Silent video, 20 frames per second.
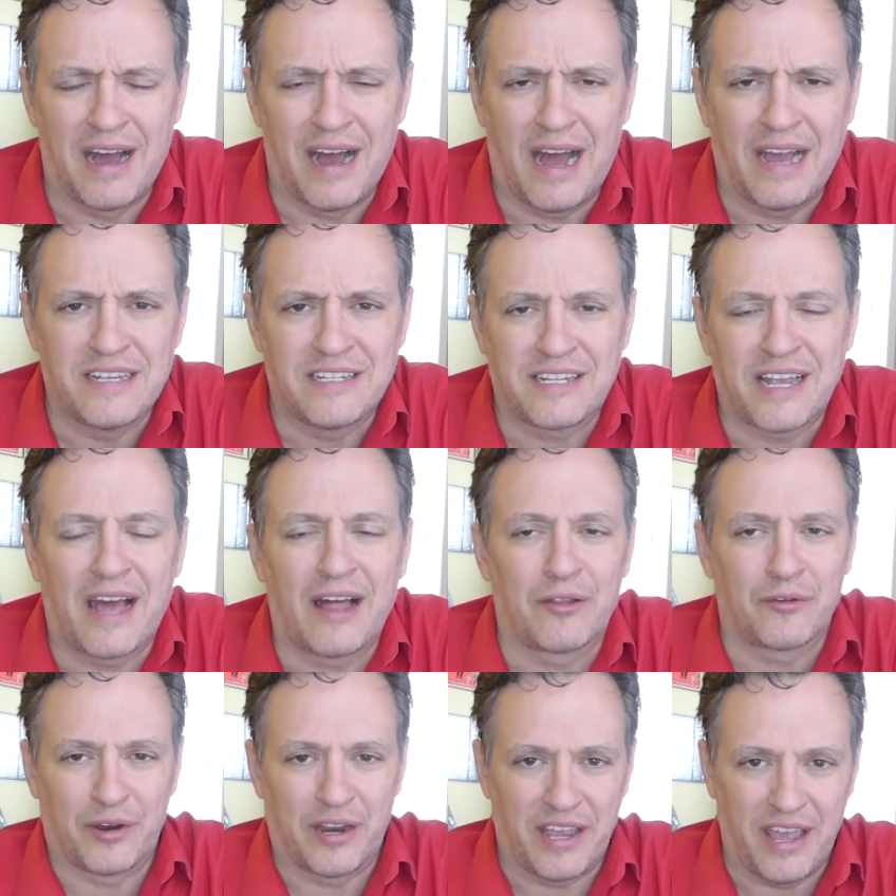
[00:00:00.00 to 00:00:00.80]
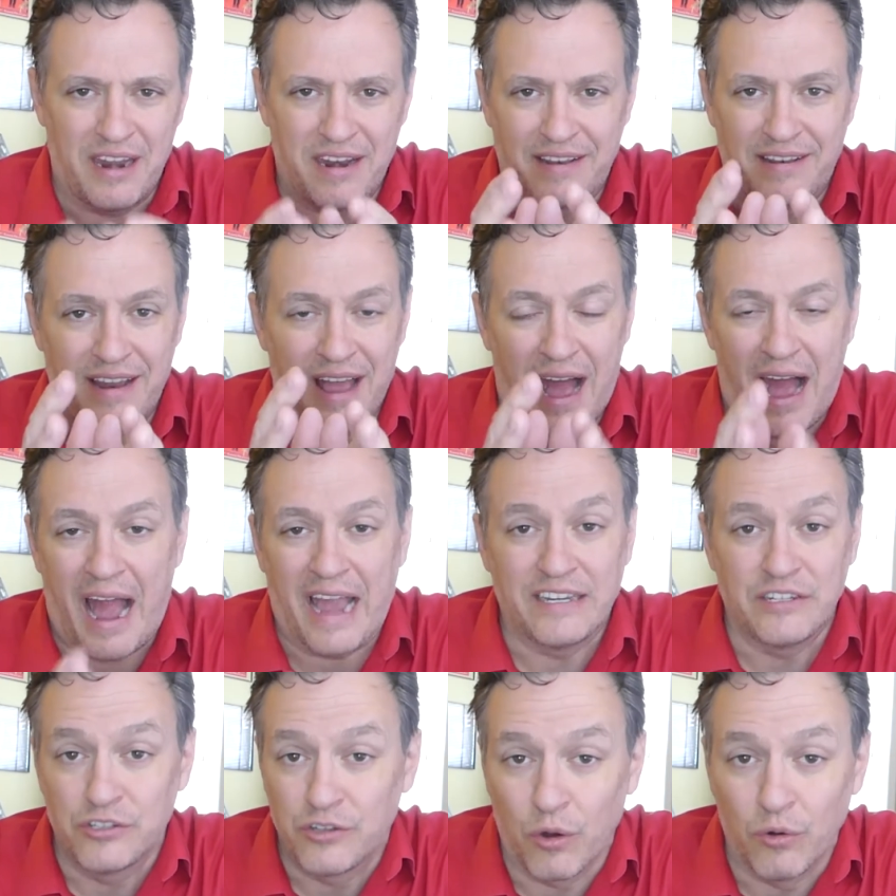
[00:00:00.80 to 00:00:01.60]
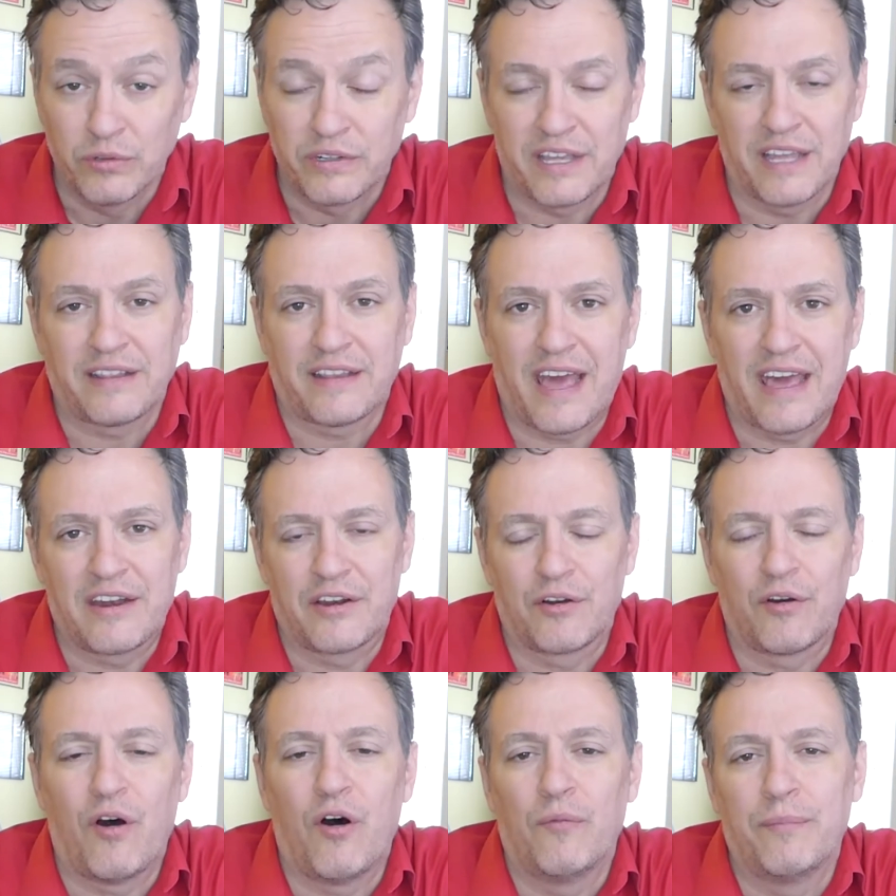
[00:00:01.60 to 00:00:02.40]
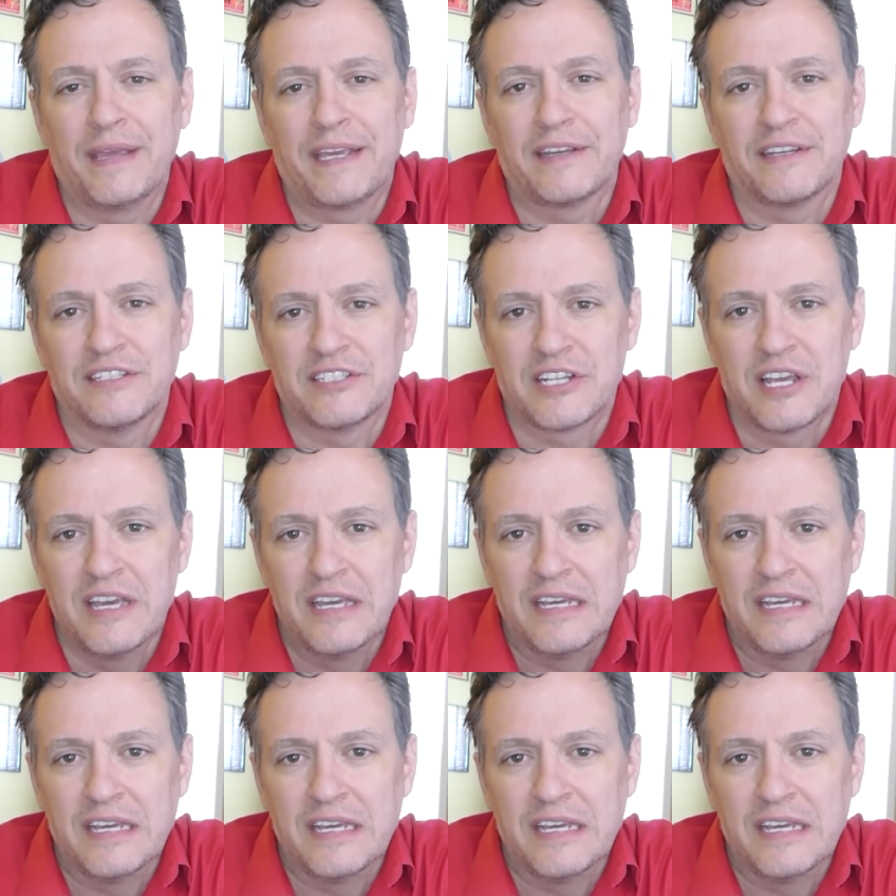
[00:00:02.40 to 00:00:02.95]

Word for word: a high salary and i don't get that at all because